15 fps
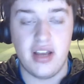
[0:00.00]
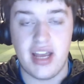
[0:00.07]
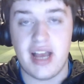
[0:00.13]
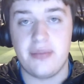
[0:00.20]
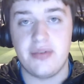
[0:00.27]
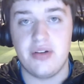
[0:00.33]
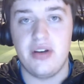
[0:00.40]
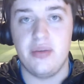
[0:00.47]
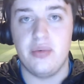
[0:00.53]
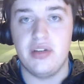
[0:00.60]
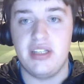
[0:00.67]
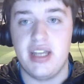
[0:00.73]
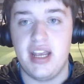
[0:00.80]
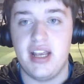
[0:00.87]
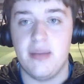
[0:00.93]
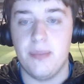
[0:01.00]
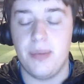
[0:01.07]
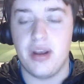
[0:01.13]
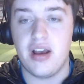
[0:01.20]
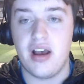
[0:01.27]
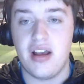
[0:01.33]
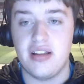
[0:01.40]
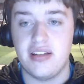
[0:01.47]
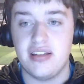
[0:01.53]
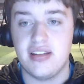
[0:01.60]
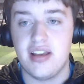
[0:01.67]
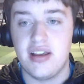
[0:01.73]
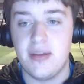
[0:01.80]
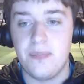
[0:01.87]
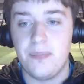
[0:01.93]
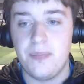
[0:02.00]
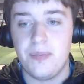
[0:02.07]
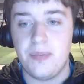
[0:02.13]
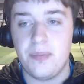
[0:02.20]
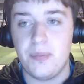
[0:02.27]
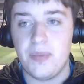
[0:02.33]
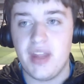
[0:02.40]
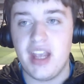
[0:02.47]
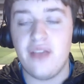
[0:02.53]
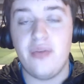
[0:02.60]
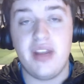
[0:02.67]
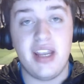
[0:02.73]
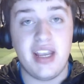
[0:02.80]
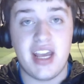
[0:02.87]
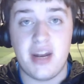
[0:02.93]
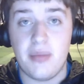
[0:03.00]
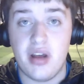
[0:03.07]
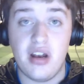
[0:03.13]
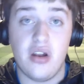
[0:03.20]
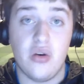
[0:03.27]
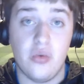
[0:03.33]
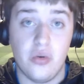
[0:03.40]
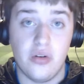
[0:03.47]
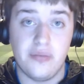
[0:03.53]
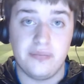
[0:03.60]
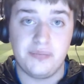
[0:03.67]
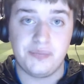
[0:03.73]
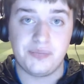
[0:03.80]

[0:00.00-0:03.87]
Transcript: I absolutely would take him, because if we can get him on loan